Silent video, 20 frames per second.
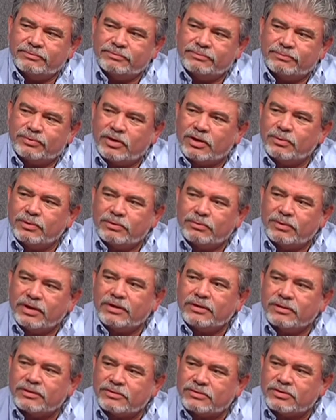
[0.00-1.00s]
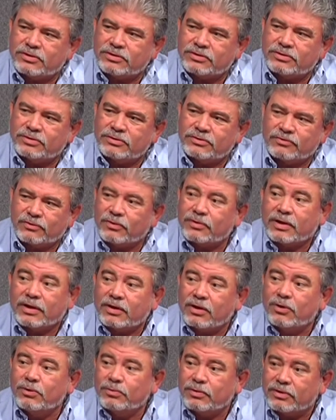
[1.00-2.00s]
plumbing maintenance issues for that
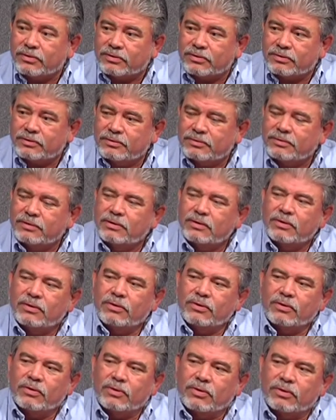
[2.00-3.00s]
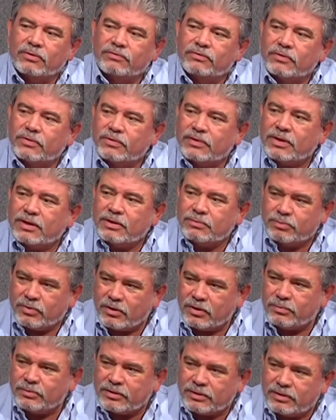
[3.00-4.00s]
homeowner or for that
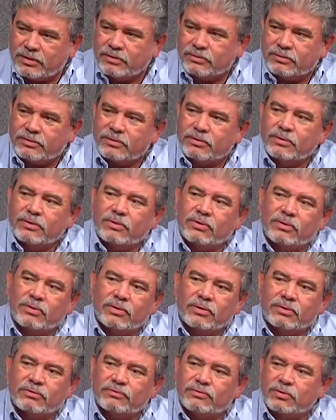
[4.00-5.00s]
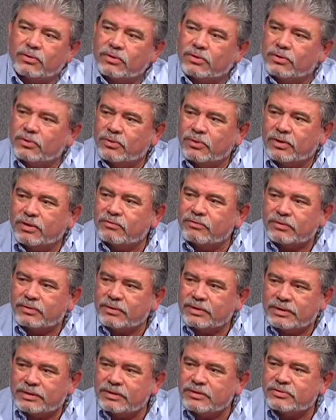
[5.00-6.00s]
apartment owner or for
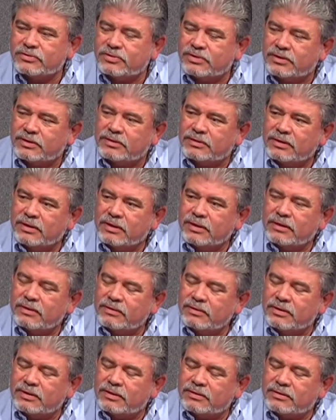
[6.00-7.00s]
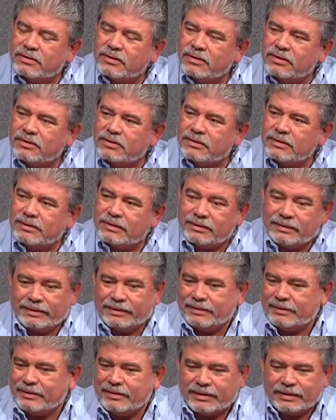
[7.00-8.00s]
whoever it is that that uh,
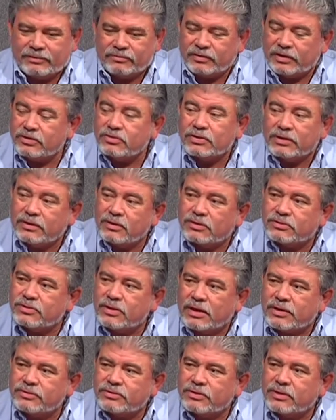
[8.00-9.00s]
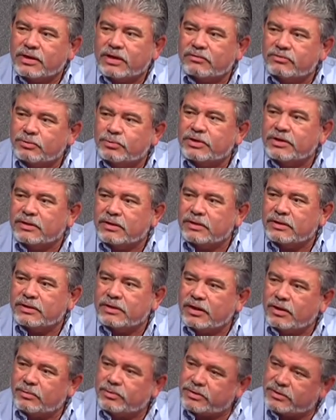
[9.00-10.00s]
eventually those lines are going to have to be cleaned
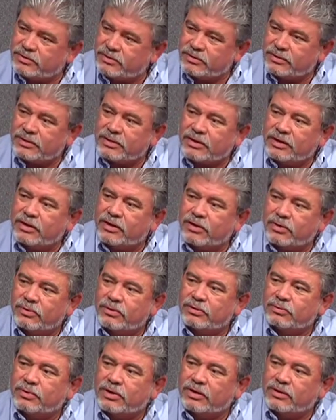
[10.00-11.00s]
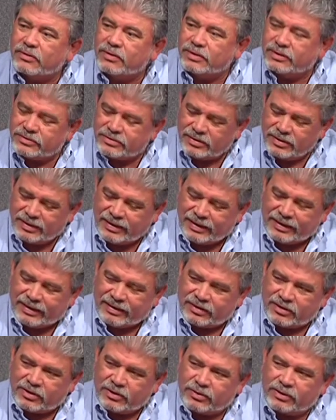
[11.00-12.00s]
out because they're getting coated by grease
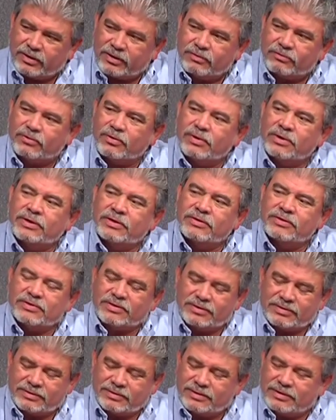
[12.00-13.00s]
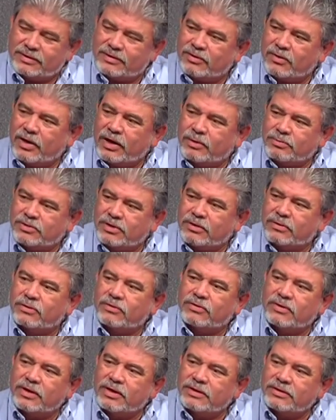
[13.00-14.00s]
coating of grease it, it grabs other
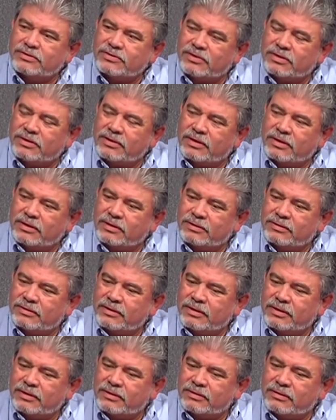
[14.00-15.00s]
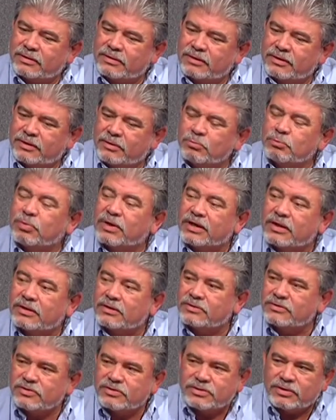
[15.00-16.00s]
things and, and and
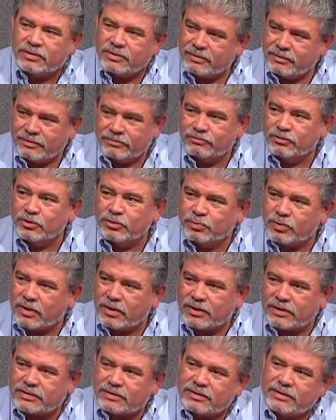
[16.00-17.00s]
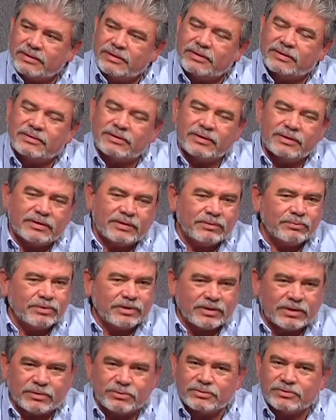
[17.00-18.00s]
embeds food product in it and it
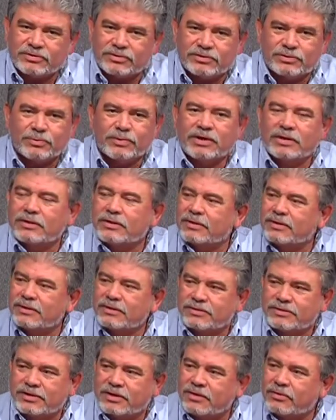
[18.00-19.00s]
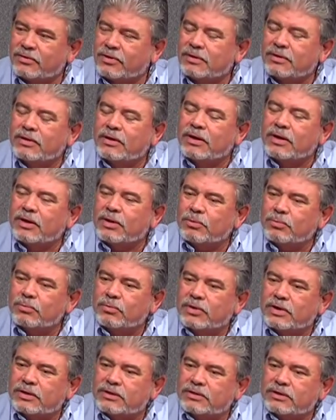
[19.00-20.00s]
becomes smelly etc
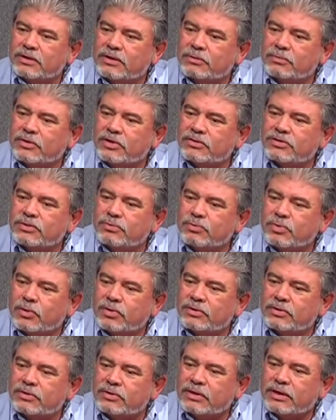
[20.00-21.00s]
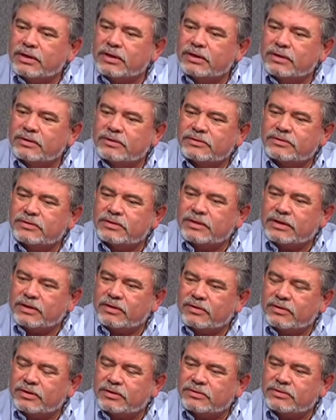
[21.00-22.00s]
but uh, most important thing is you
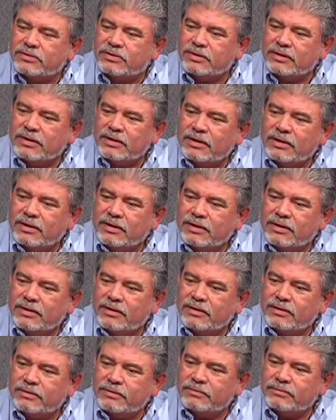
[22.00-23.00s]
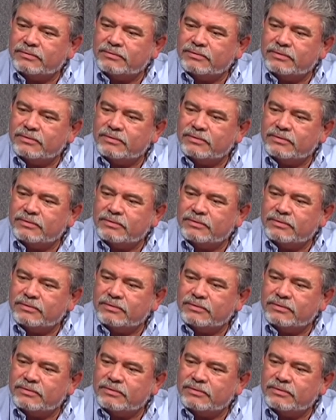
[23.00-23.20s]
know it's uh,